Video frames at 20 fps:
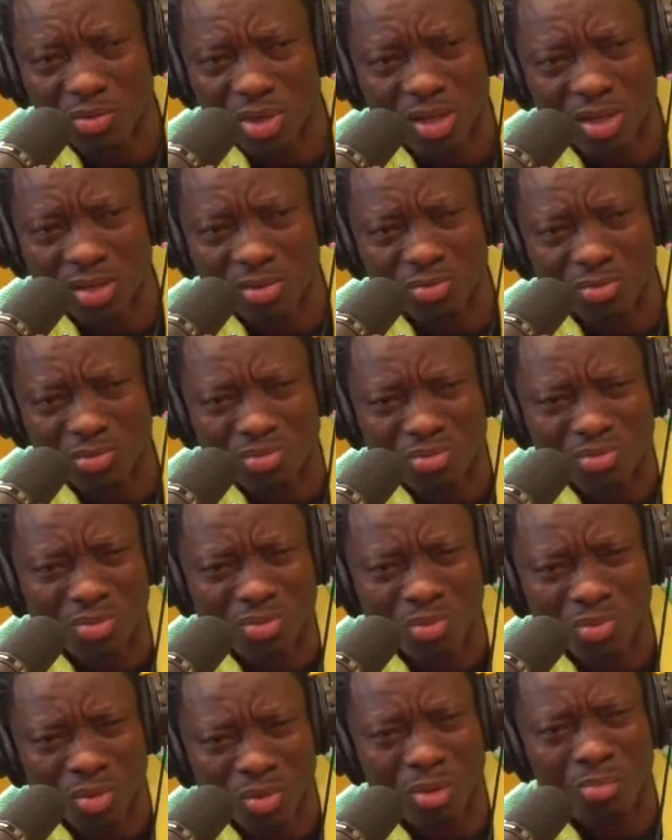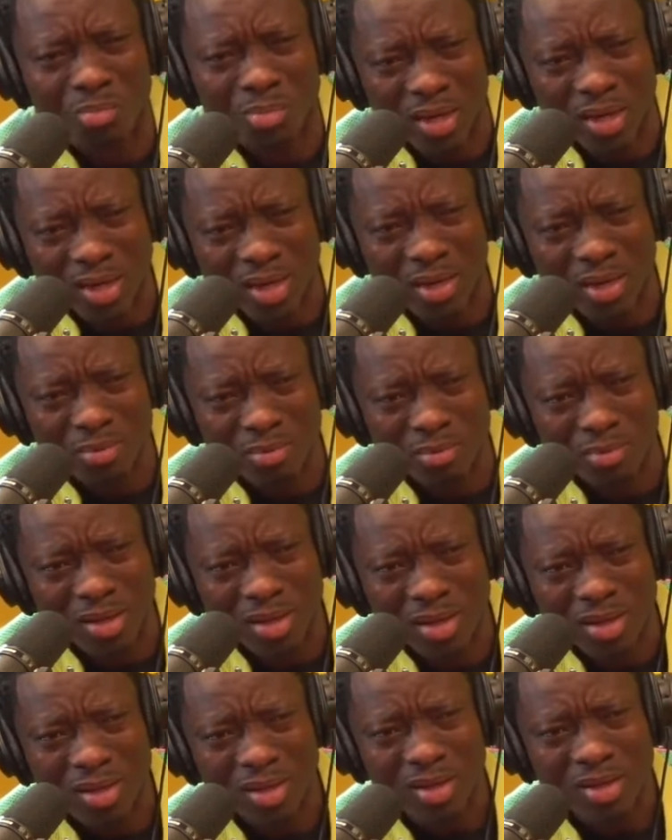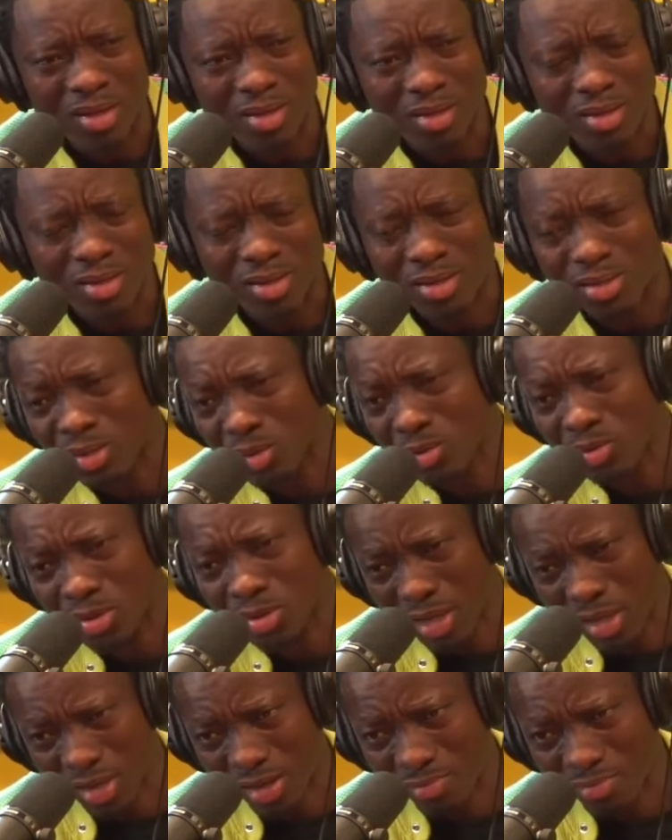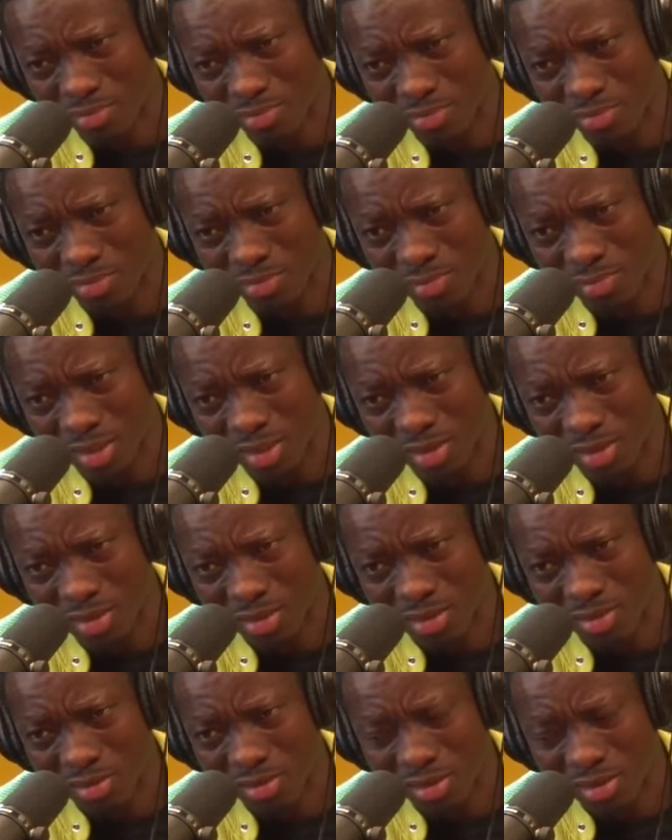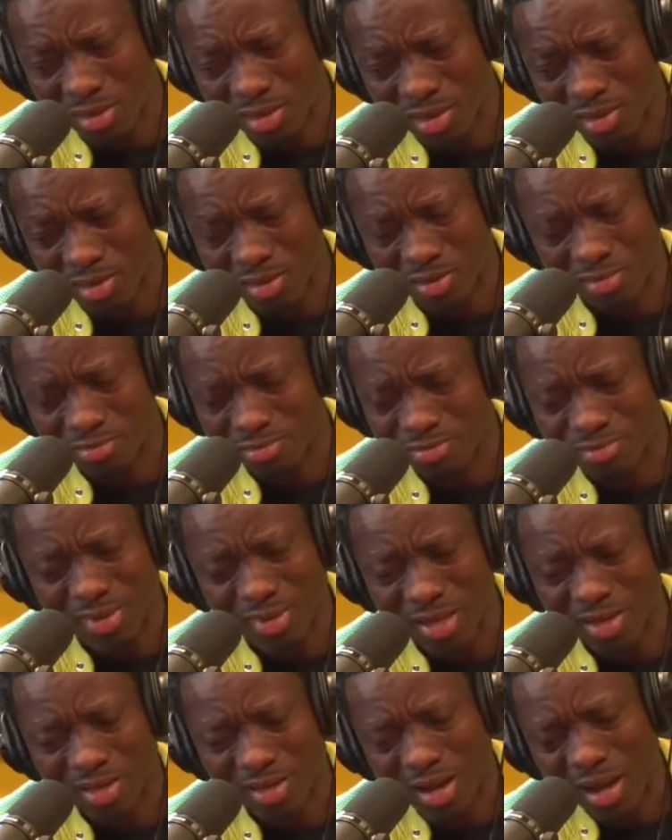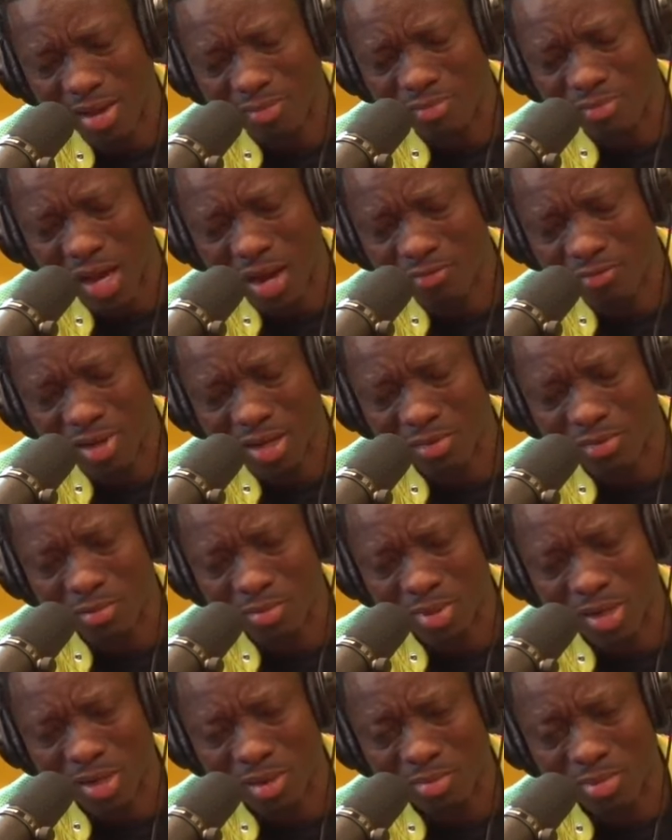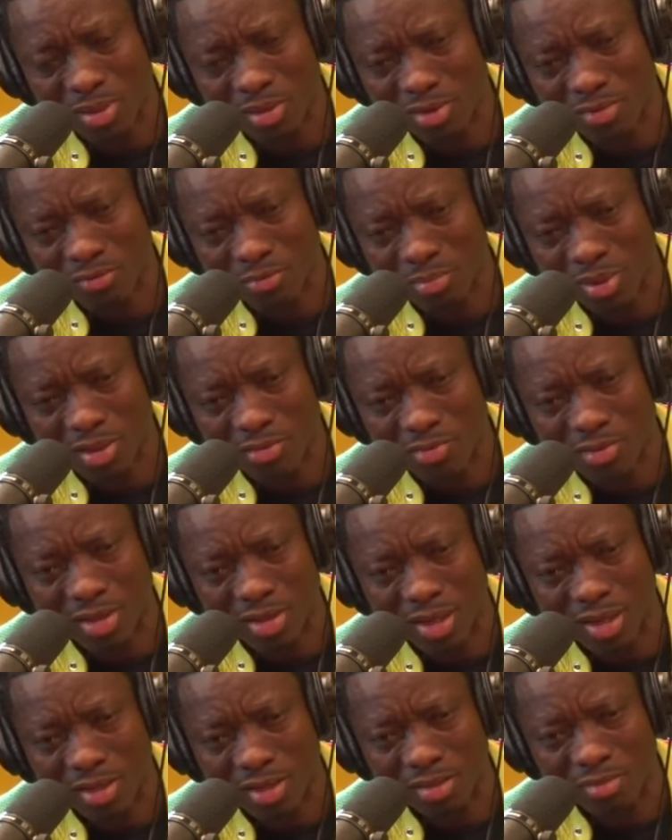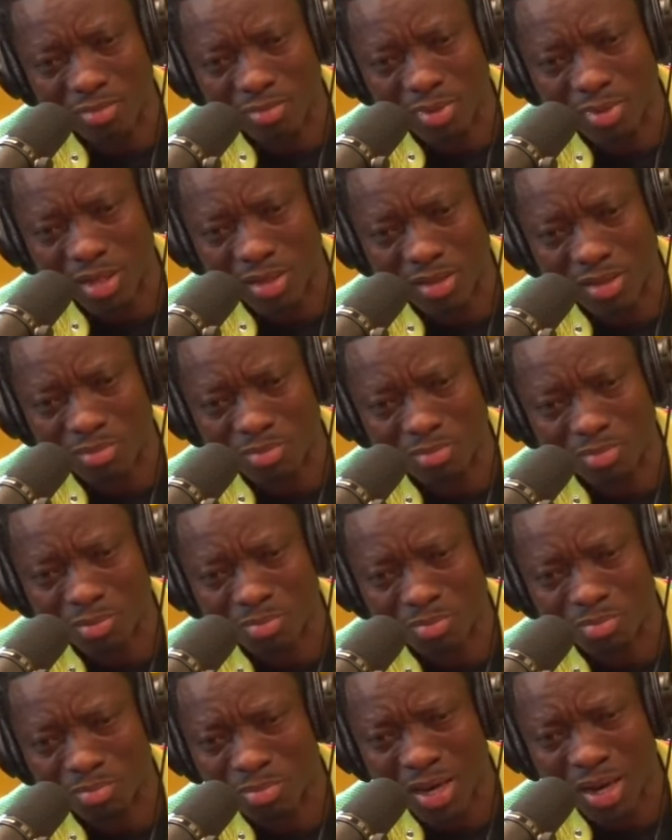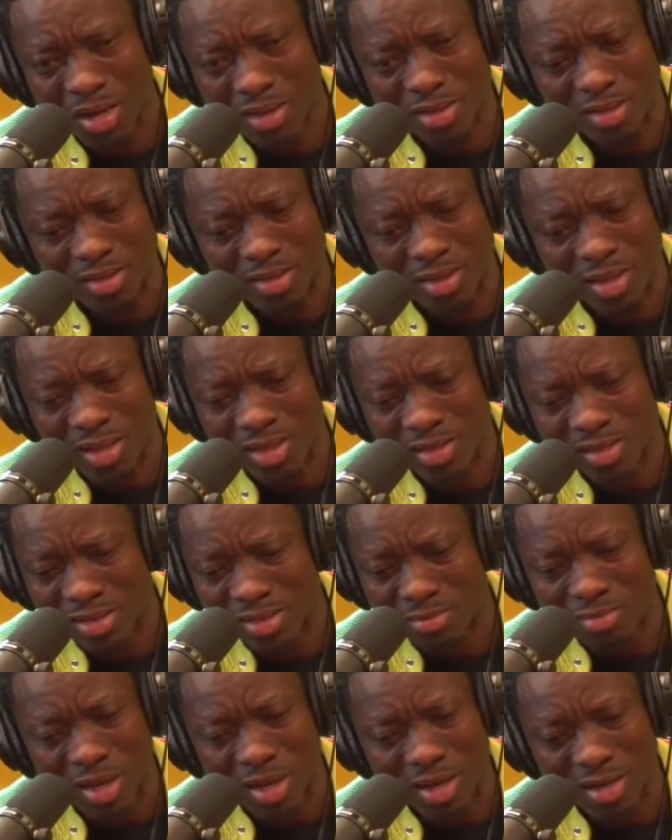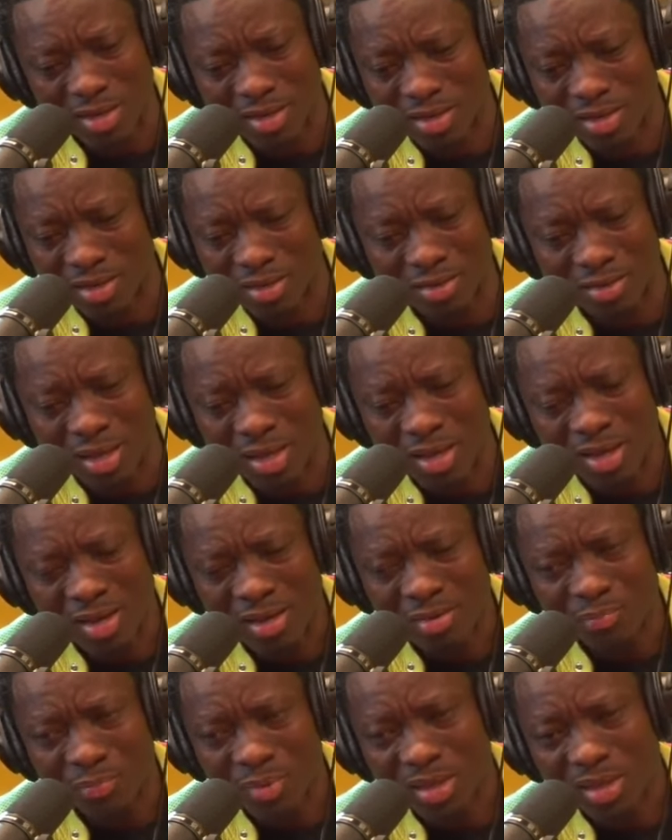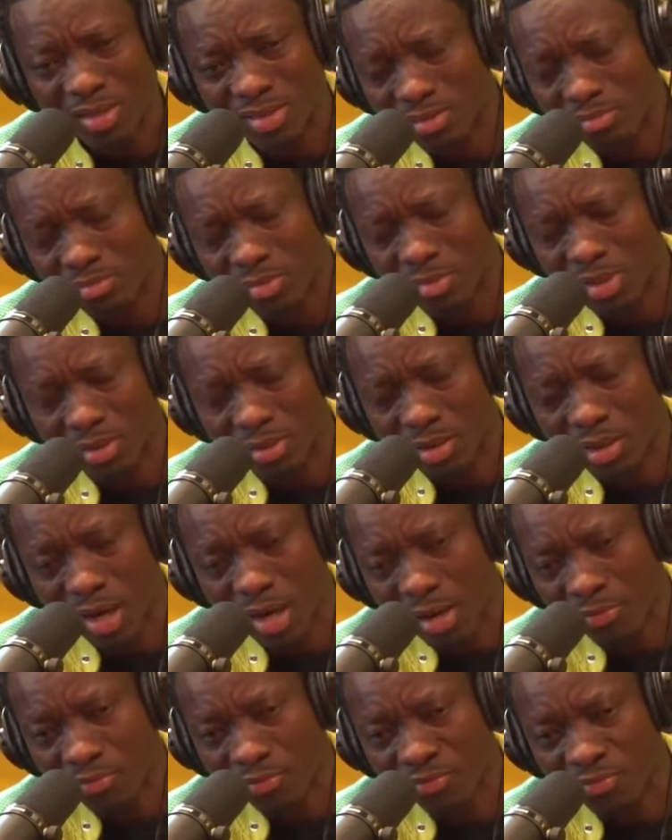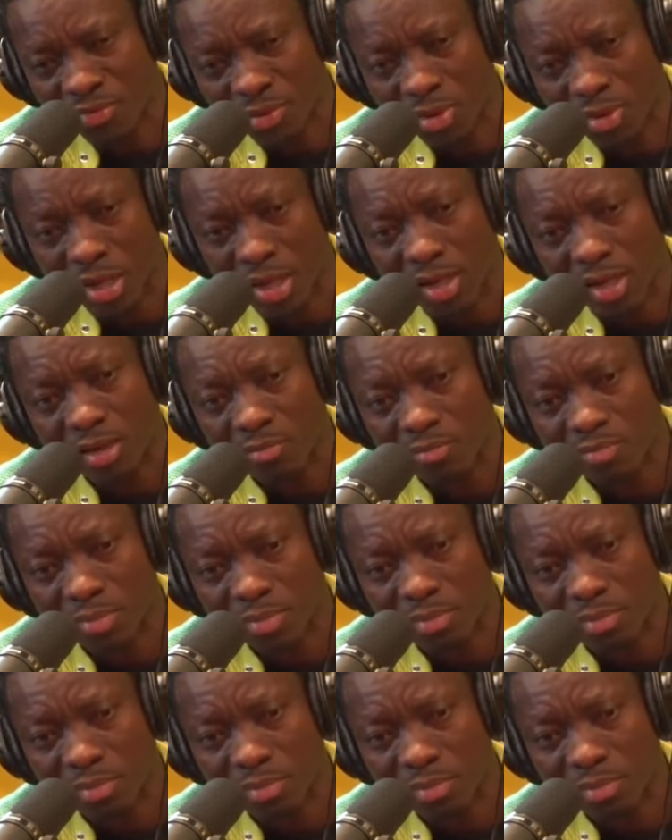where what made him do that. Yeah. You know, um, I, have I've never been a believer in any anybody hitting somebody because you know I feel like